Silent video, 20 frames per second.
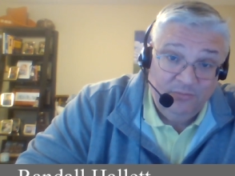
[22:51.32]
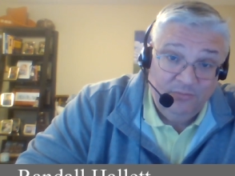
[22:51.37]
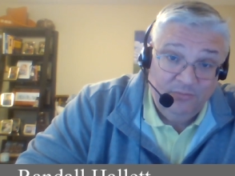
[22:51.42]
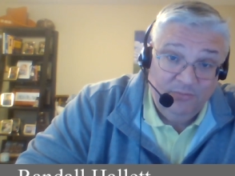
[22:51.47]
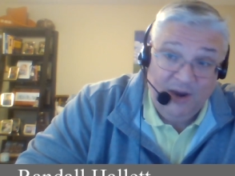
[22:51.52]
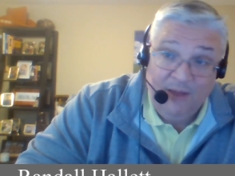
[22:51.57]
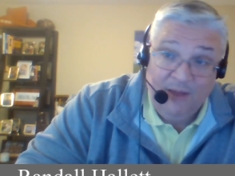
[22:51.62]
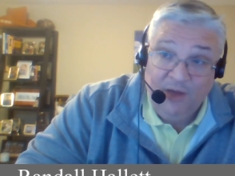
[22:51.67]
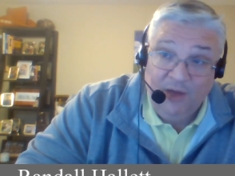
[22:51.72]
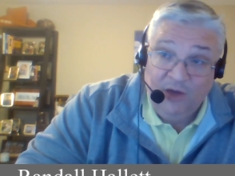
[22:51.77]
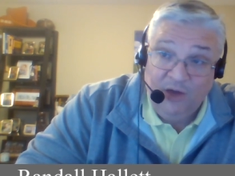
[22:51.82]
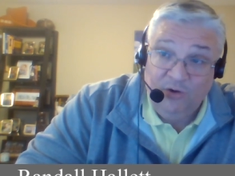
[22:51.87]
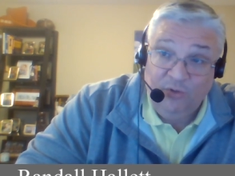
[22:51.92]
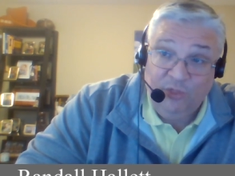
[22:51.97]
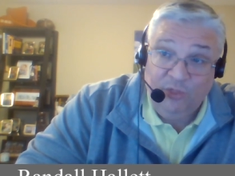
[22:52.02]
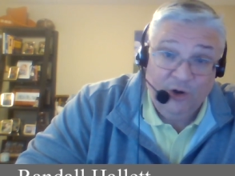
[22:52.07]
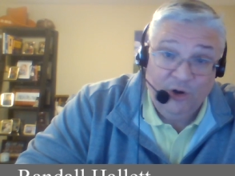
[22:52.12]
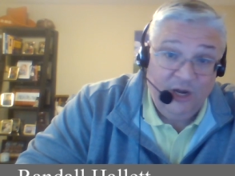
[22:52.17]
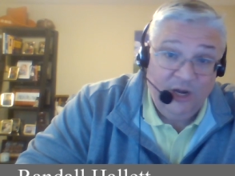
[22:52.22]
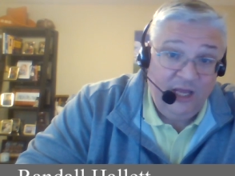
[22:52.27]
but I'm under
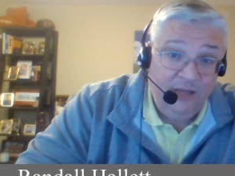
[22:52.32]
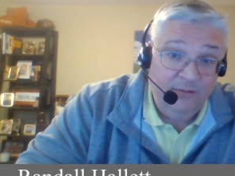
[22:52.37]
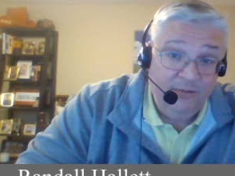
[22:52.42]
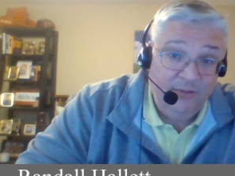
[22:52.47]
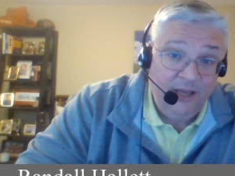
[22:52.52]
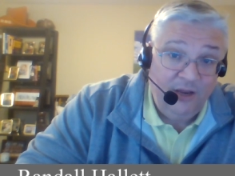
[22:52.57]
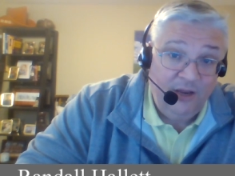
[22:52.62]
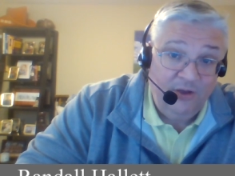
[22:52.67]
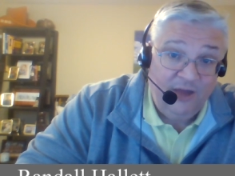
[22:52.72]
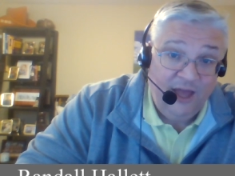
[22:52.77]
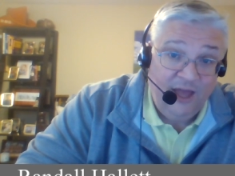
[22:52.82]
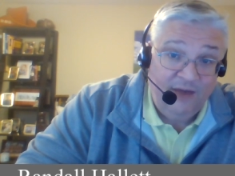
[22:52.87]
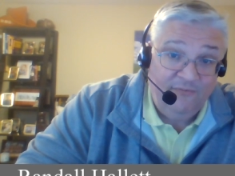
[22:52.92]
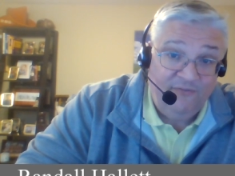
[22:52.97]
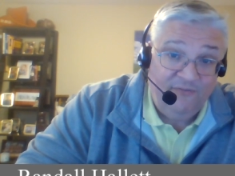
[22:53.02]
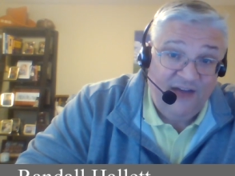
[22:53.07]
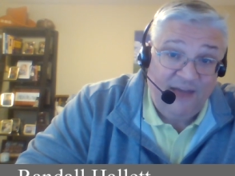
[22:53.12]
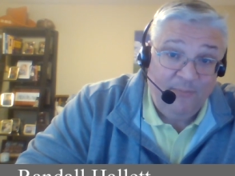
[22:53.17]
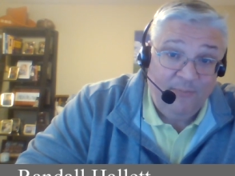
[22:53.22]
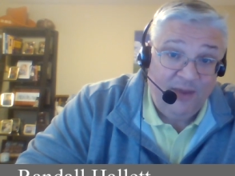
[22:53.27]
30 and you got
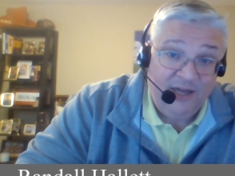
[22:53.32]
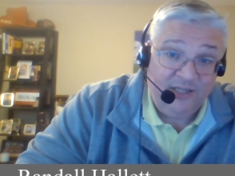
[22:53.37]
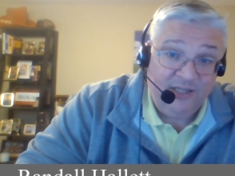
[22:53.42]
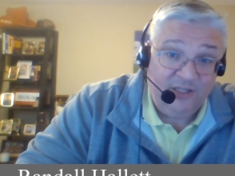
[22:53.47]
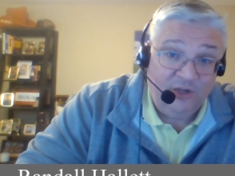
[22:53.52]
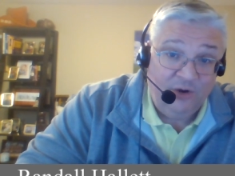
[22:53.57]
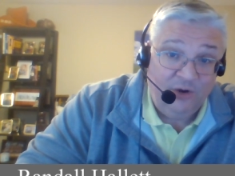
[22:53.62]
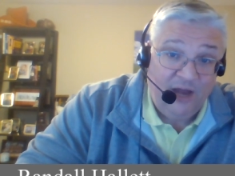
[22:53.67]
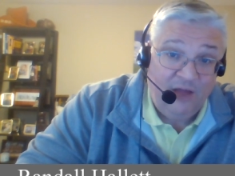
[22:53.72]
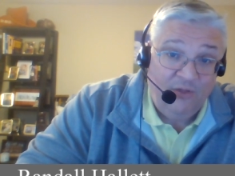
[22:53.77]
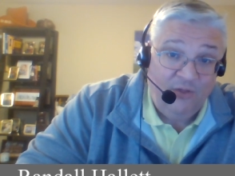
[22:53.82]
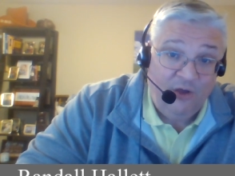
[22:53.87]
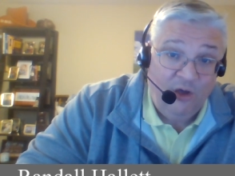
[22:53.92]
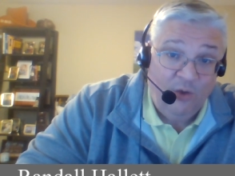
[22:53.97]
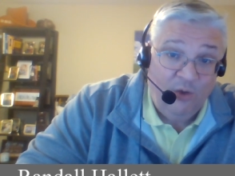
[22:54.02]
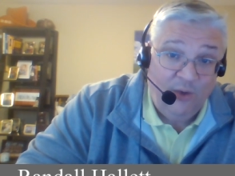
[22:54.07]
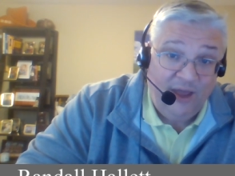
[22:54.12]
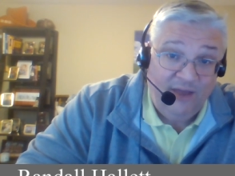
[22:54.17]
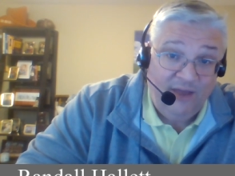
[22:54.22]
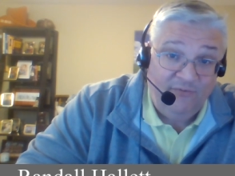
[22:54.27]
5 minutes to go down the
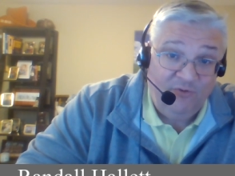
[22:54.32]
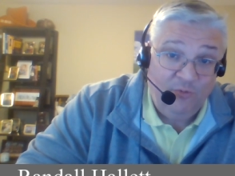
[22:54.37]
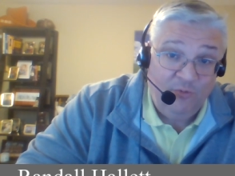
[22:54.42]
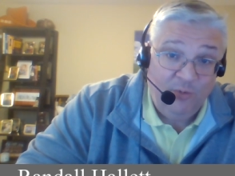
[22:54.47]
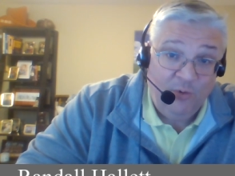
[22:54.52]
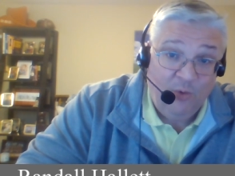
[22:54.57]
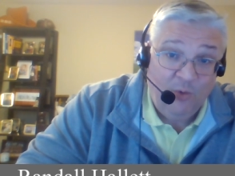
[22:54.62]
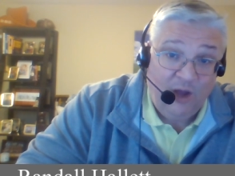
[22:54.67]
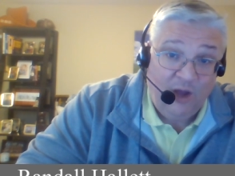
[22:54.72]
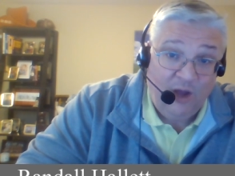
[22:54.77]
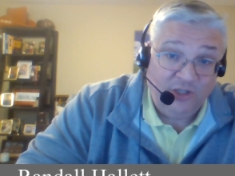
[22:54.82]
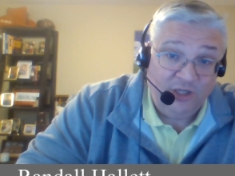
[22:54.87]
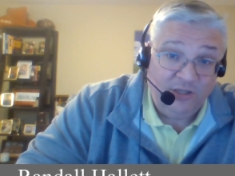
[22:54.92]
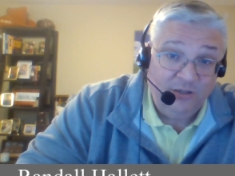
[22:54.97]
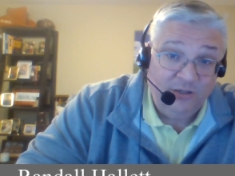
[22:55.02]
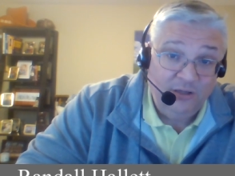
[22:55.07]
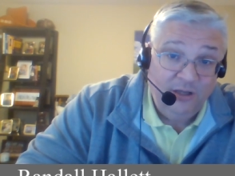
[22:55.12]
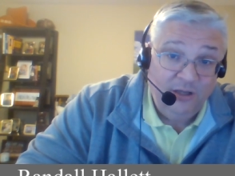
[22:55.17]
hallway if you've been watching.